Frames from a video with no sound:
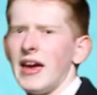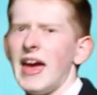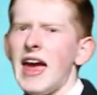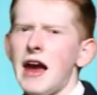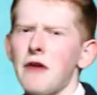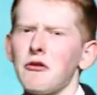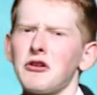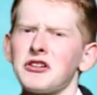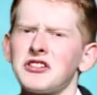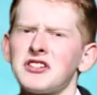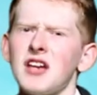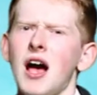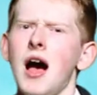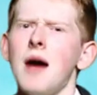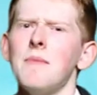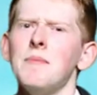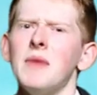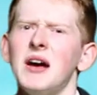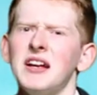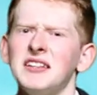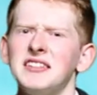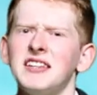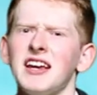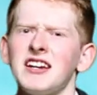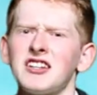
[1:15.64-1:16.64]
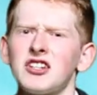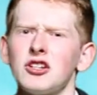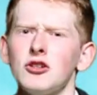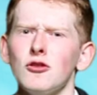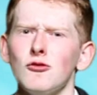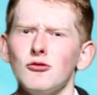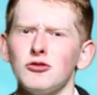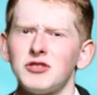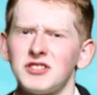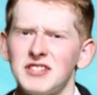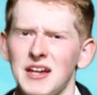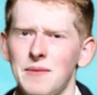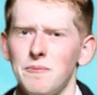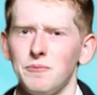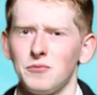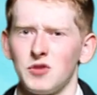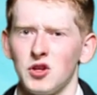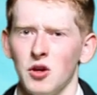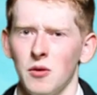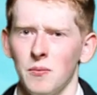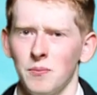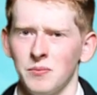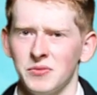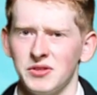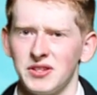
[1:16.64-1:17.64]
Here are some additional
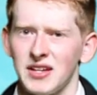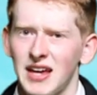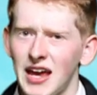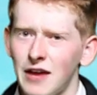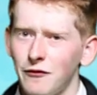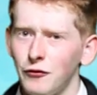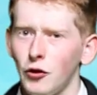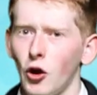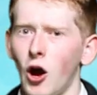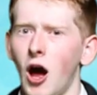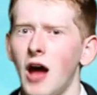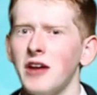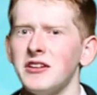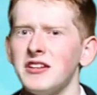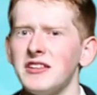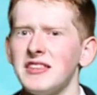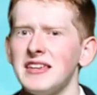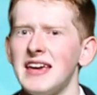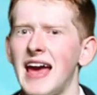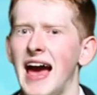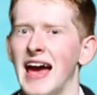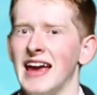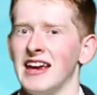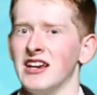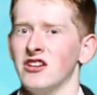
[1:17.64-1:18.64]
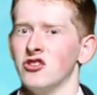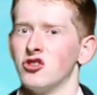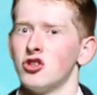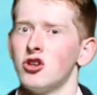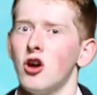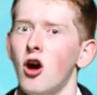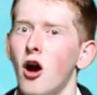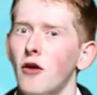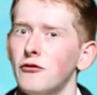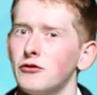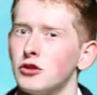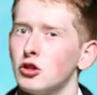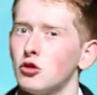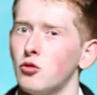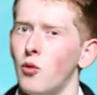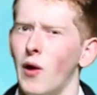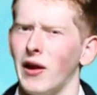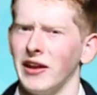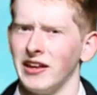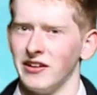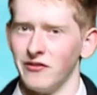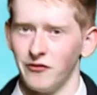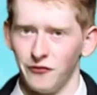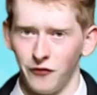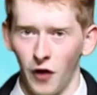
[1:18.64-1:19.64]
symptoms if you're under the age of
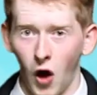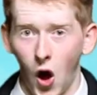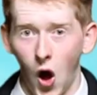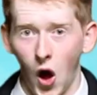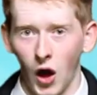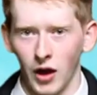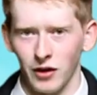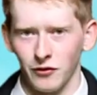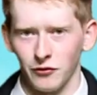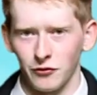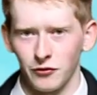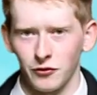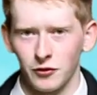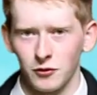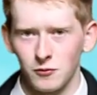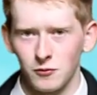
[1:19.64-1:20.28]
25.